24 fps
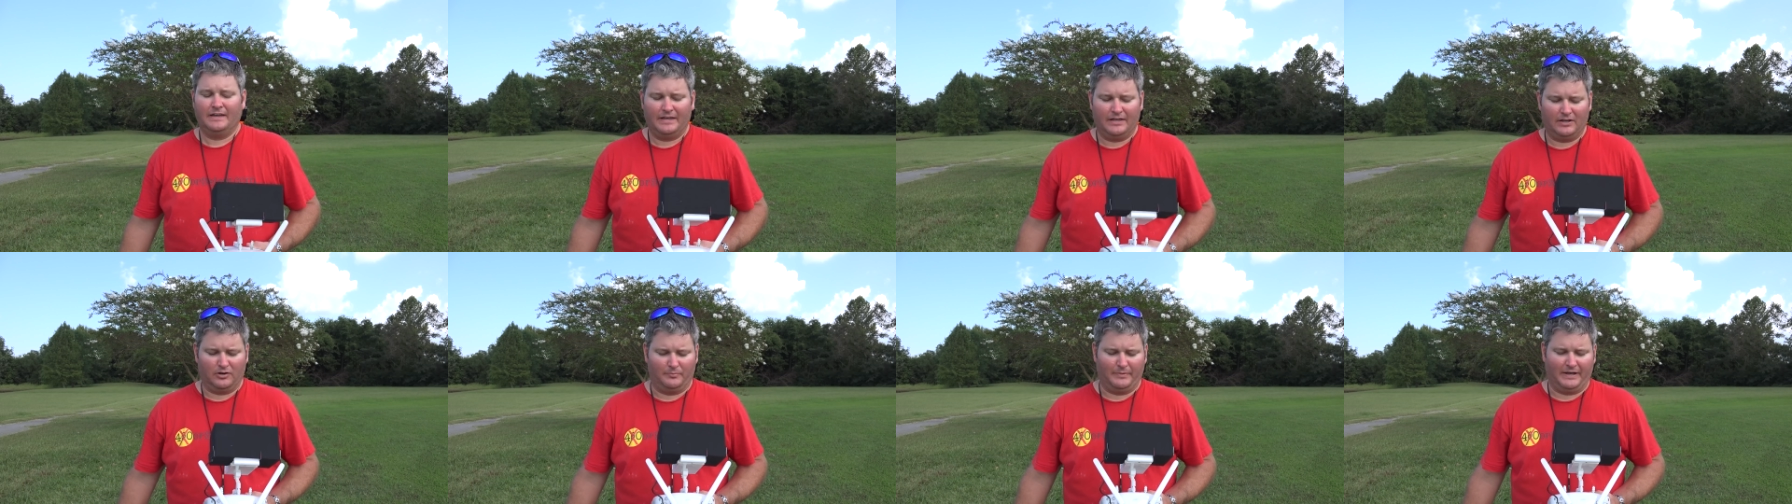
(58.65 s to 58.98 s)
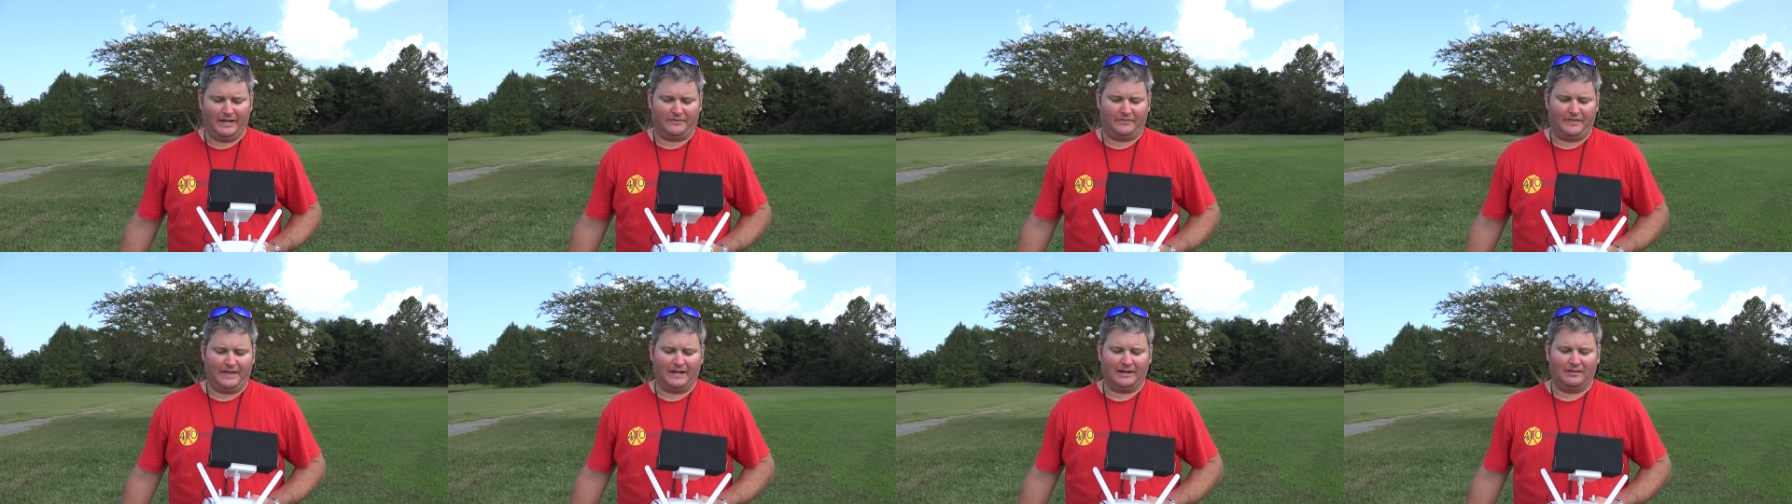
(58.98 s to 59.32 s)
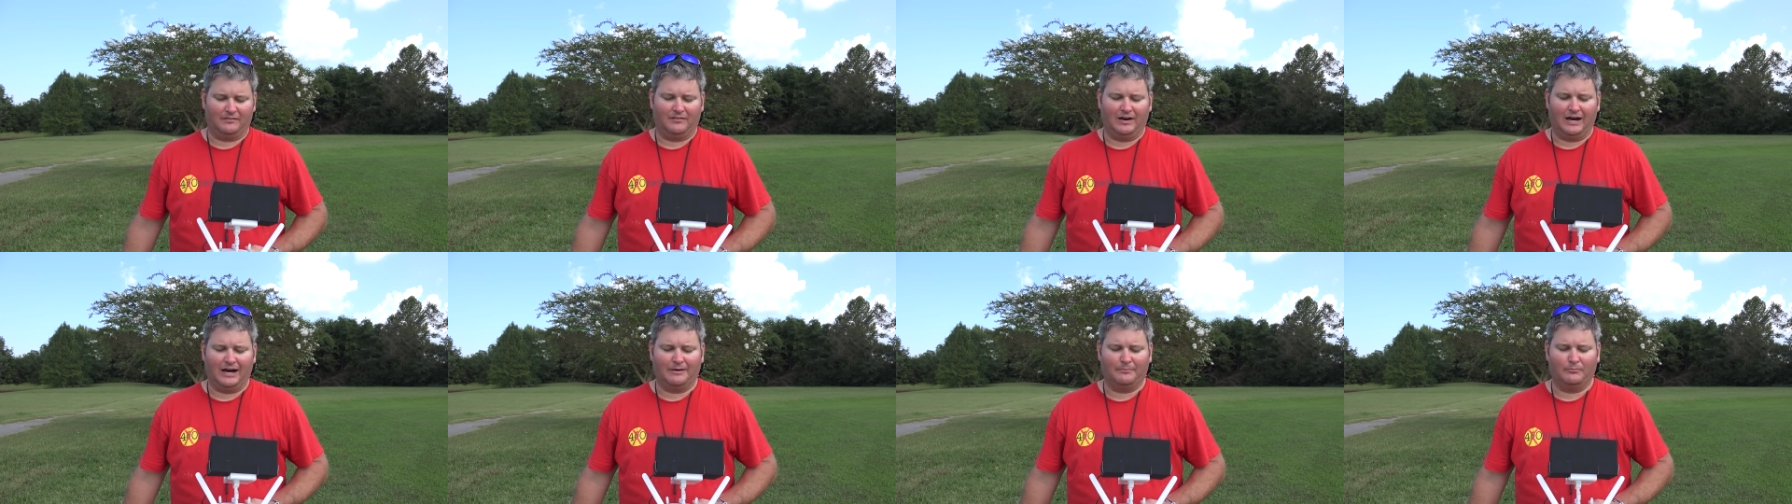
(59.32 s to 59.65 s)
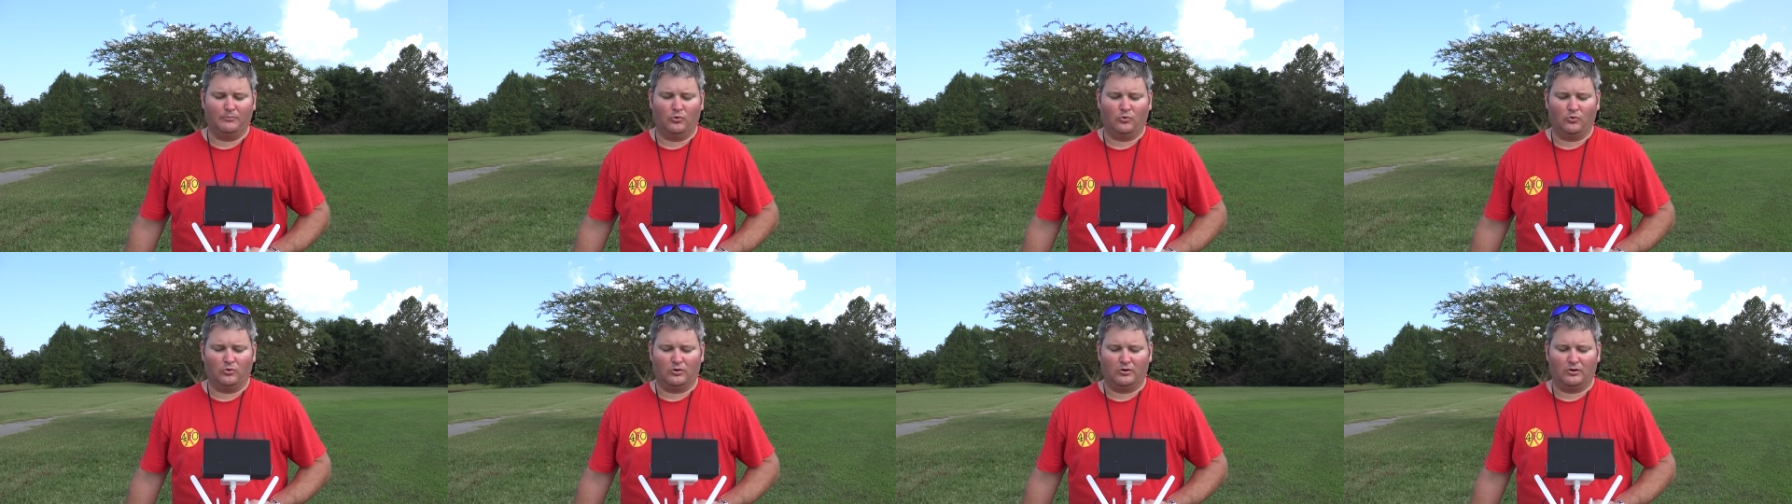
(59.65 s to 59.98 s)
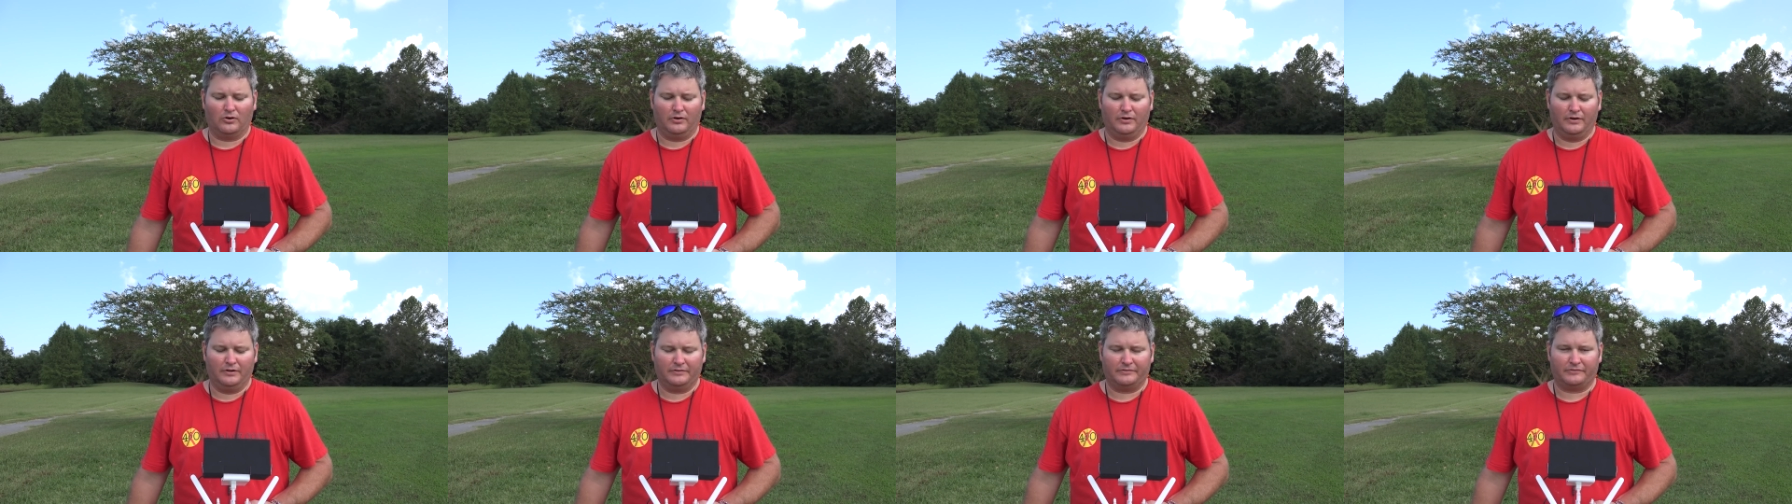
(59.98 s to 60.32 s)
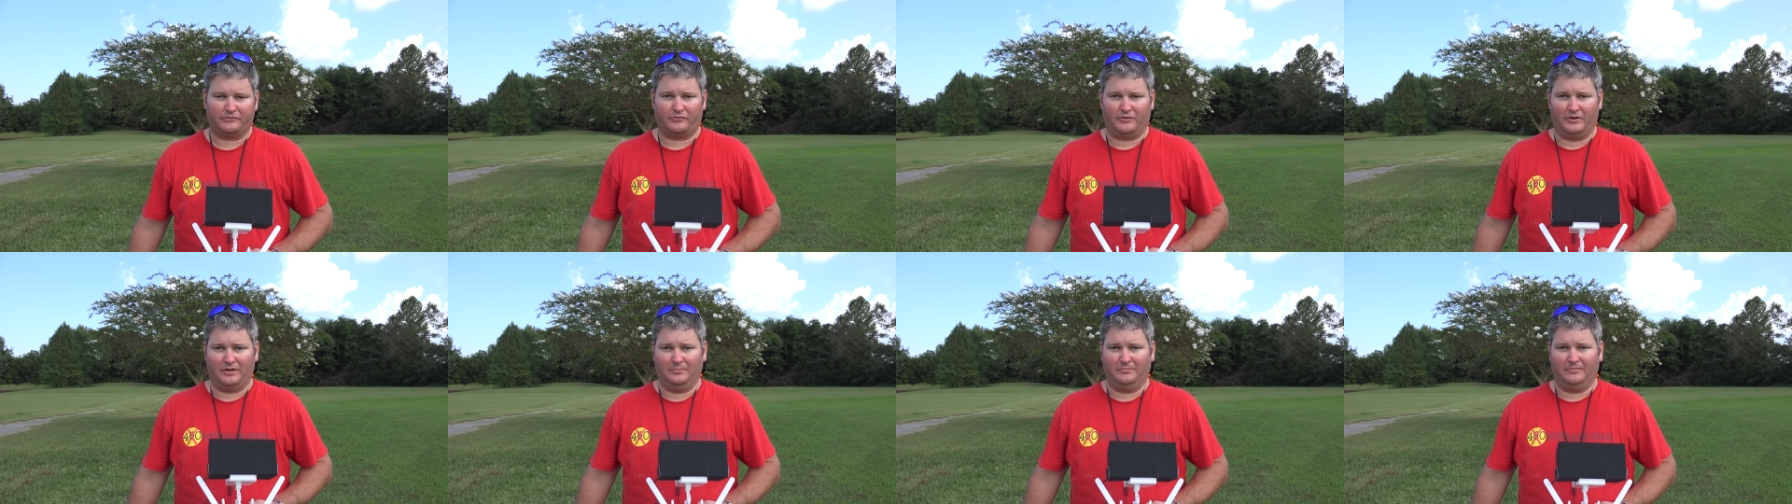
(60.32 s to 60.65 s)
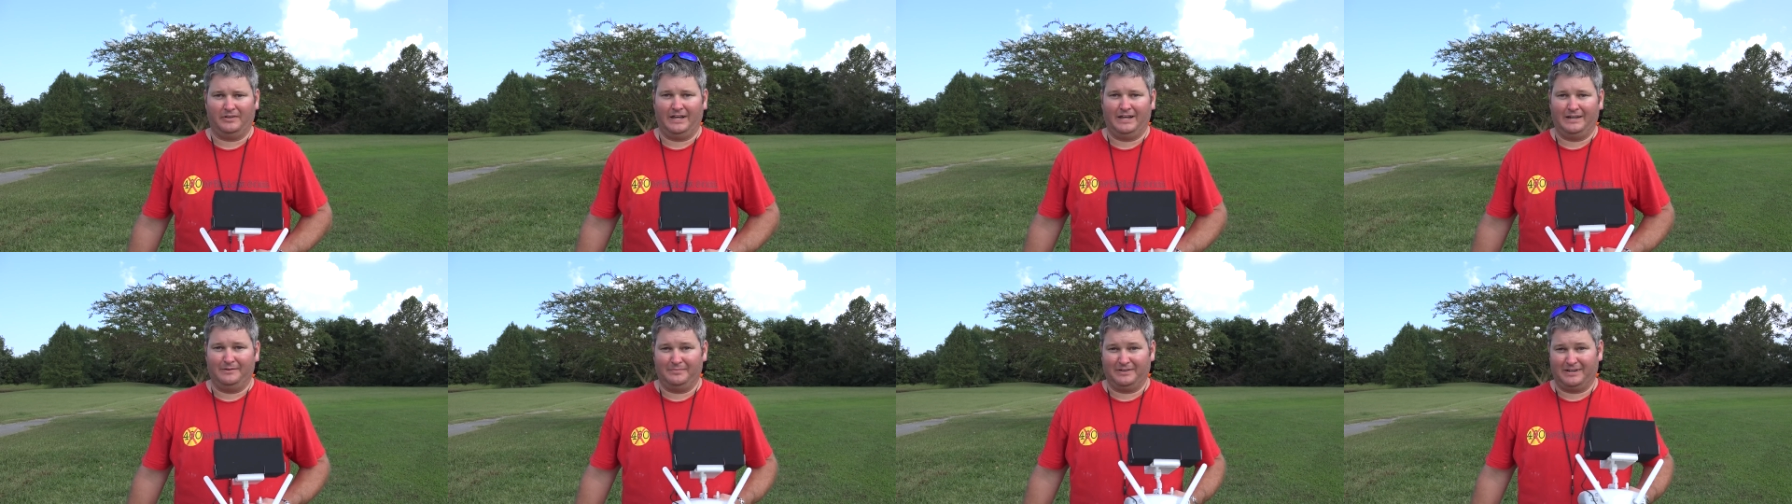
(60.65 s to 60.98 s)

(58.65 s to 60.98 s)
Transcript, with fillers: it'll make that a lot more streamlined.